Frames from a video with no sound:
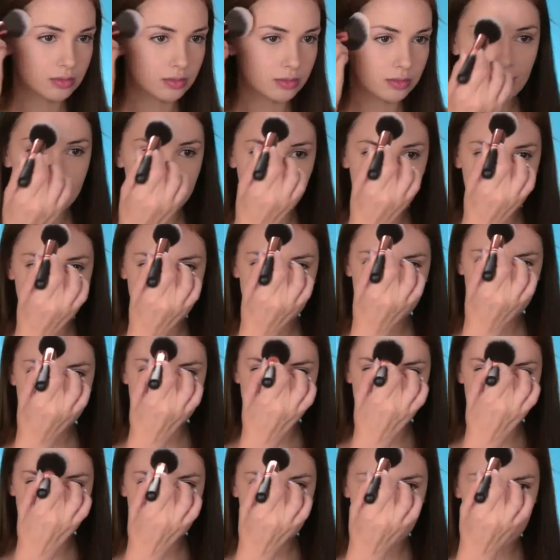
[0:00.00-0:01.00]
And I like to
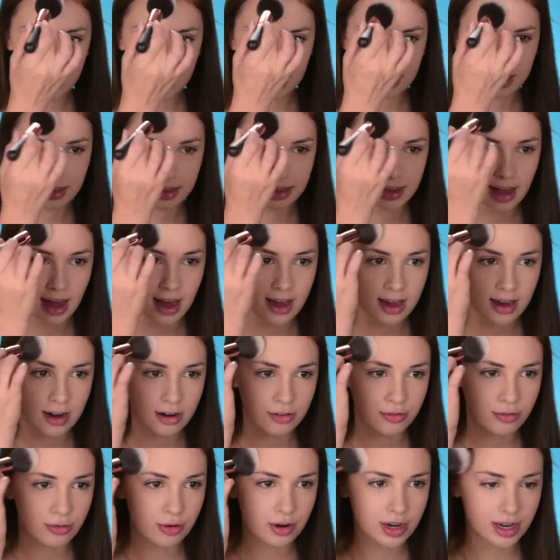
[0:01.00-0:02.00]
set my entire
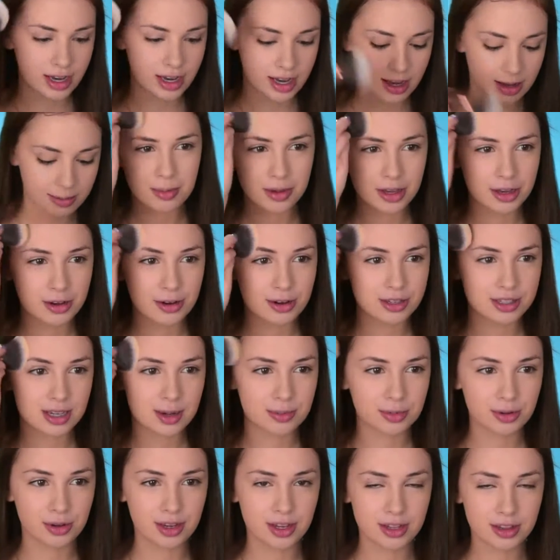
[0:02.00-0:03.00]
forehead because
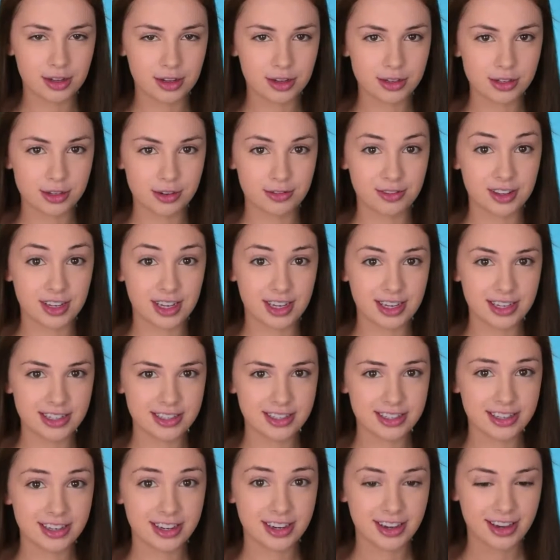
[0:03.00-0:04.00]
I'm doing lots of
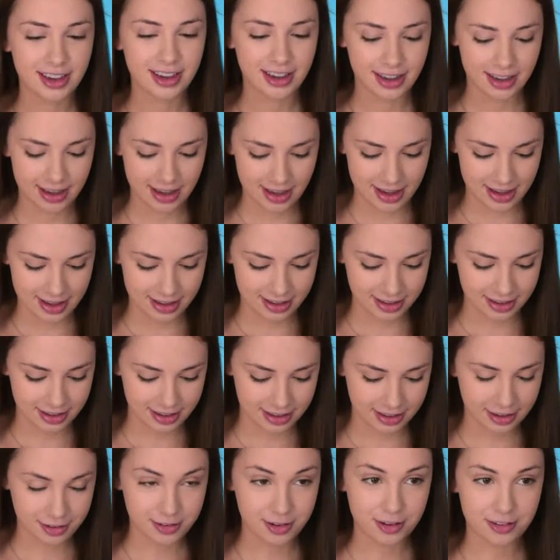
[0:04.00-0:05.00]
these and
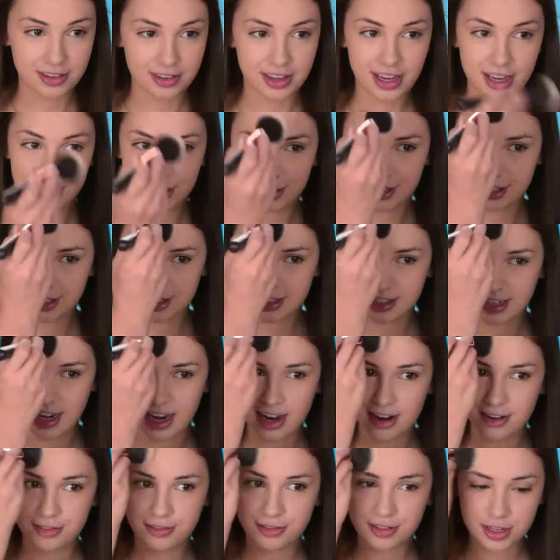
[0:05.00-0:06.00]
the foundation is
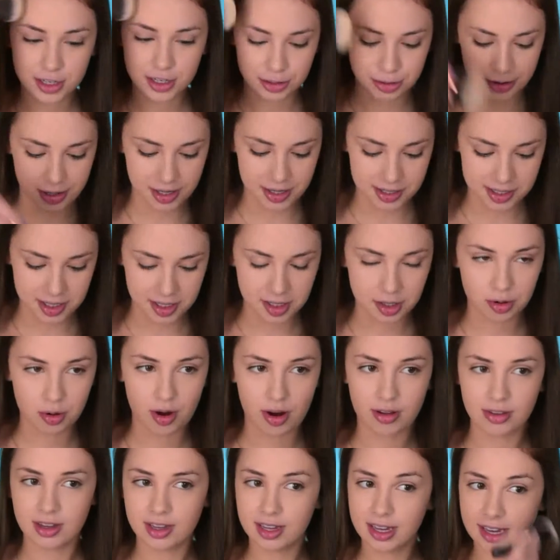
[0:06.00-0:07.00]
kind of creasing
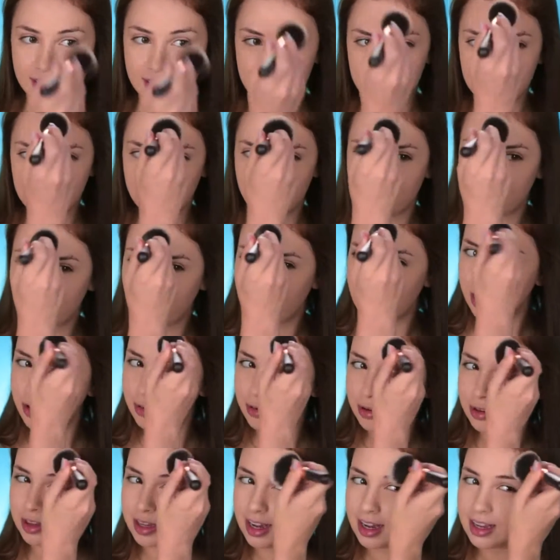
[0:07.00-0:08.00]
throughout the day, so I don't
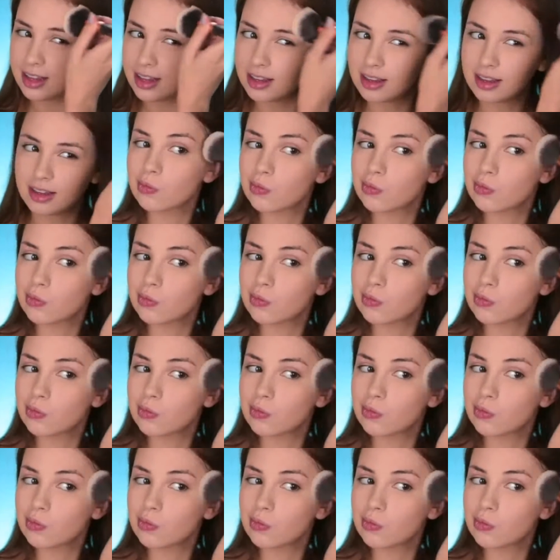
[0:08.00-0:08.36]
want that.